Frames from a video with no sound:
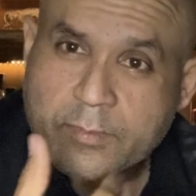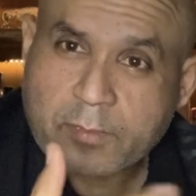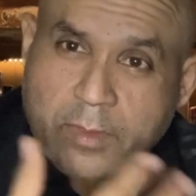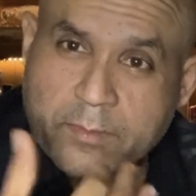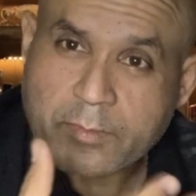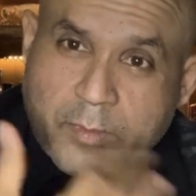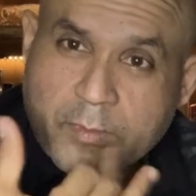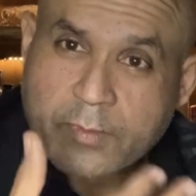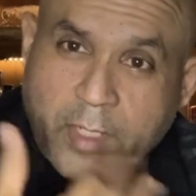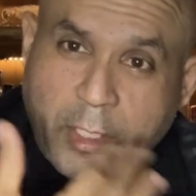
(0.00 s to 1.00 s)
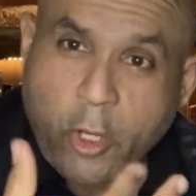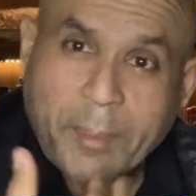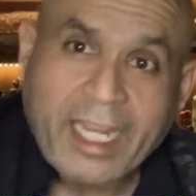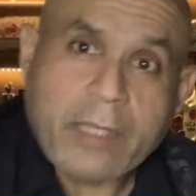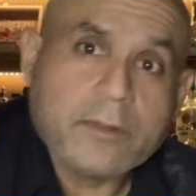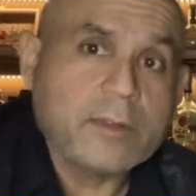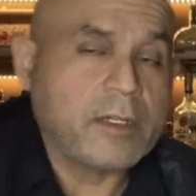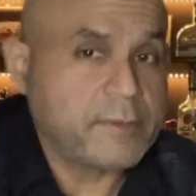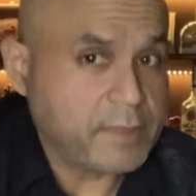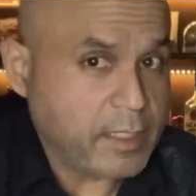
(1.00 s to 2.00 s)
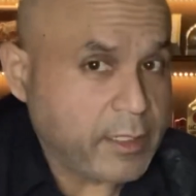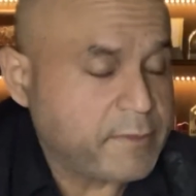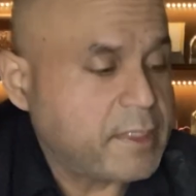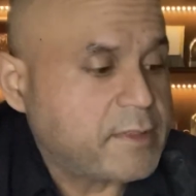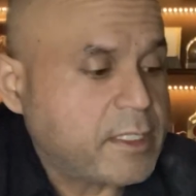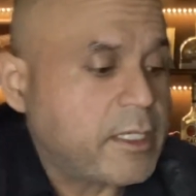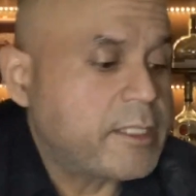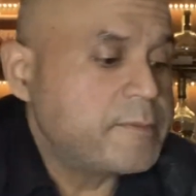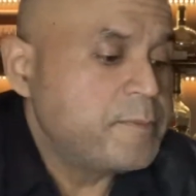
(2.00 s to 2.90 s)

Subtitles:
so start coming out of the cigar.